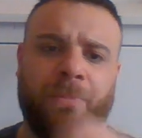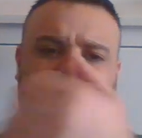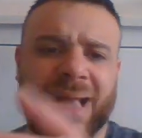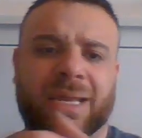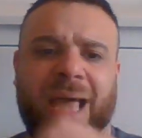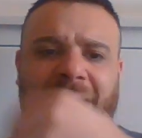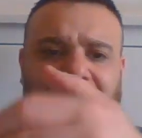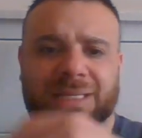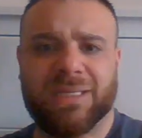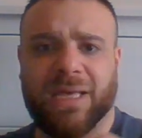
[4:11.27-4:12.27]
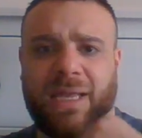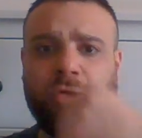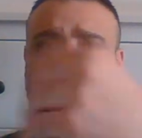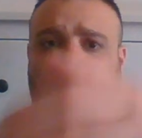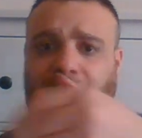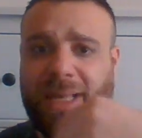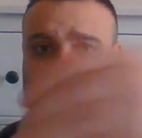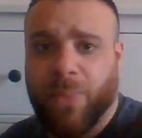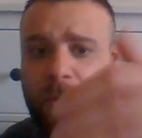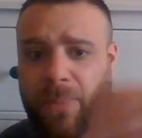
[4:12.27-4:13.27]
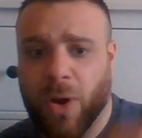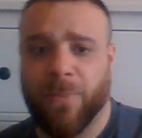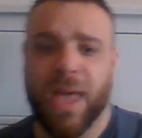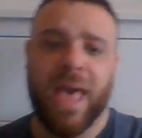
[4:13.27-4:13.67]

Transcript: back of the hand and he'll roll it, pop, pop,